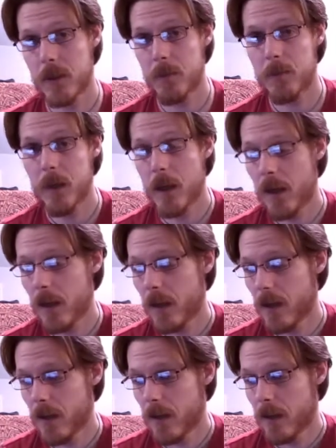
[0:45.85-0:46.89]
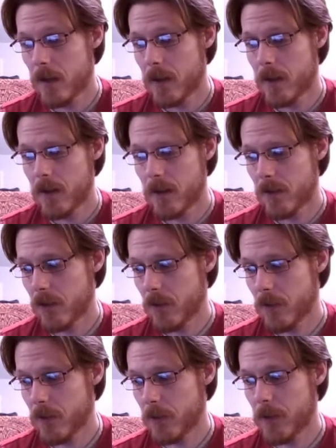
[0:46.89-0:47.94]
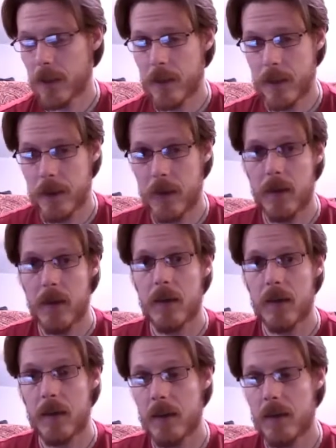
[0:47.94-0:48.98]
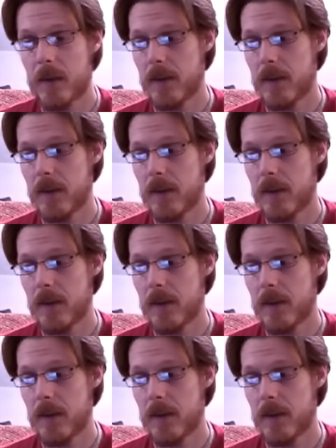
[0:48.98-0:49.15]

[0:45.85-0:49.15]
that we dream is so that we can,